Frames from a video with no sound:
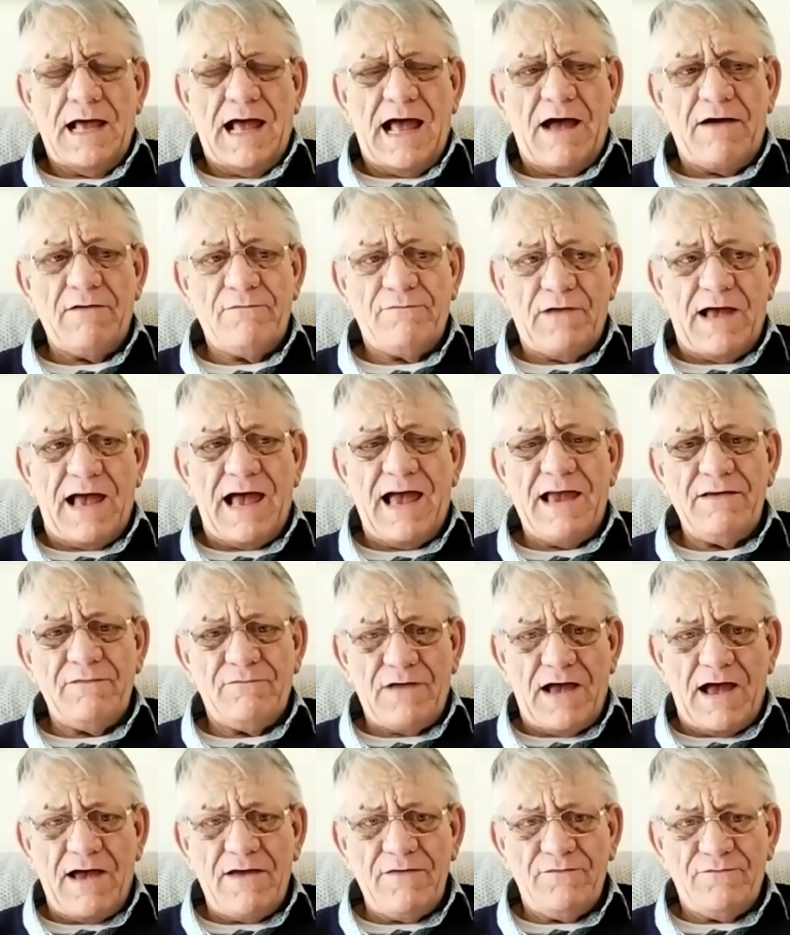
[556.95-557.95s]
I,
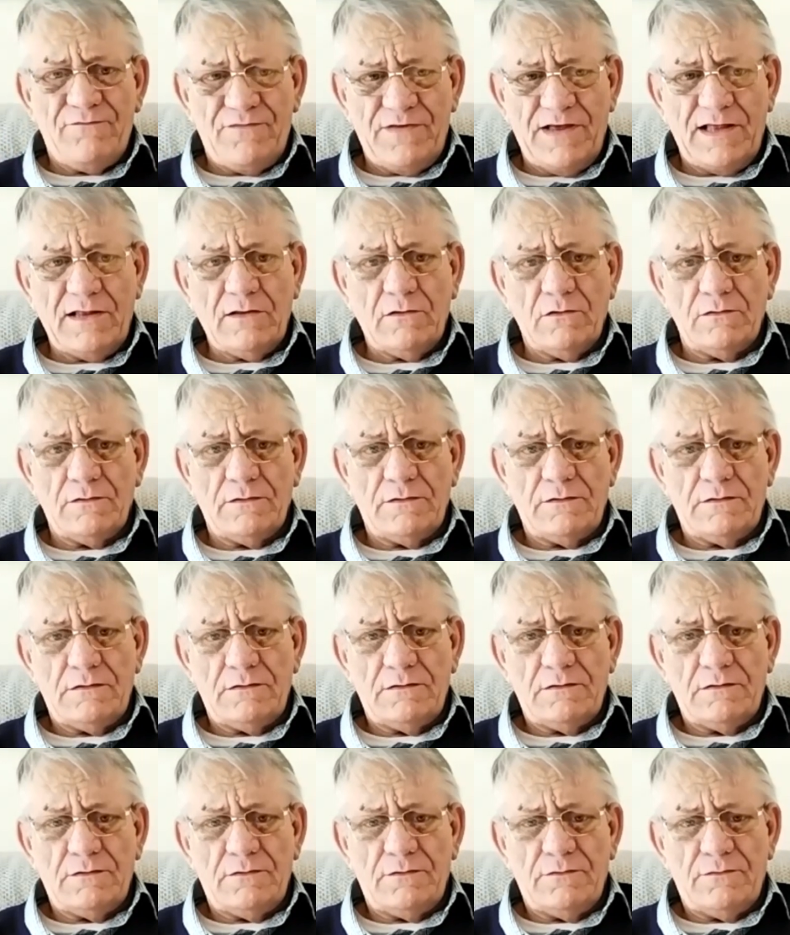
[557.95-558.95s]
I, I felt
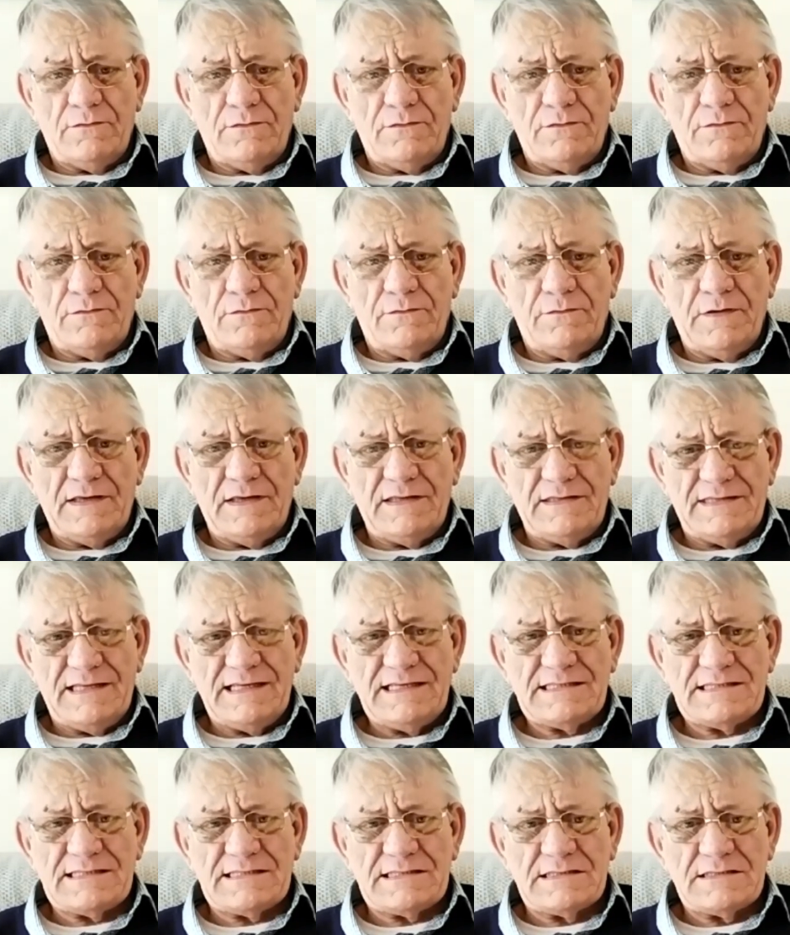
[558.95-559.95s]
that
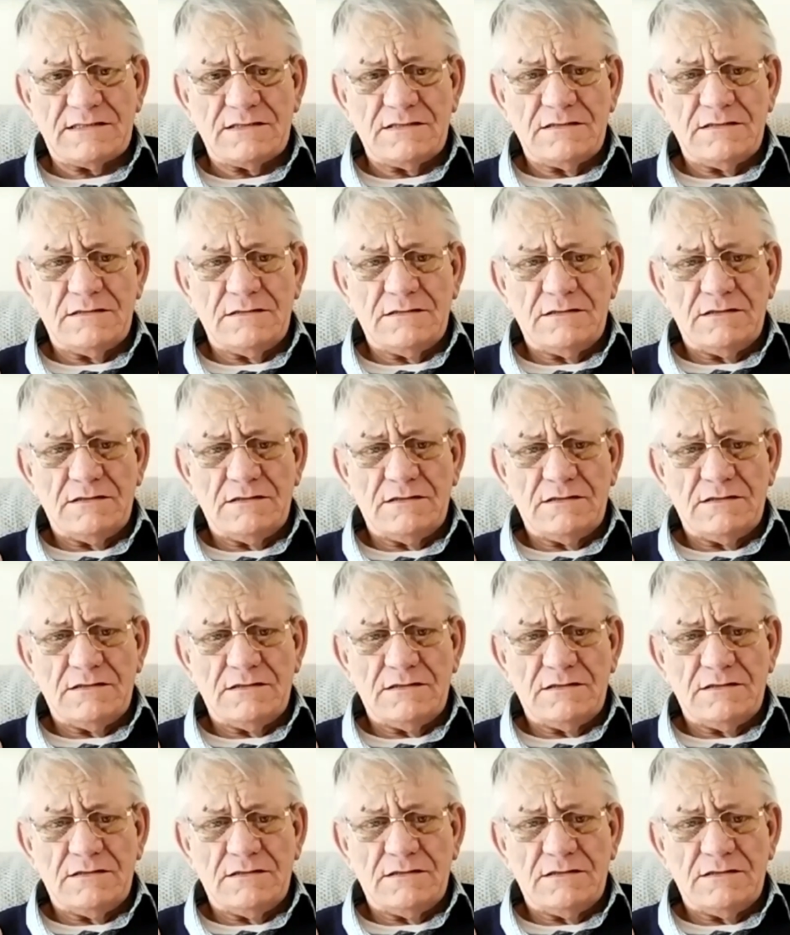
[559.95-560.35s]
this,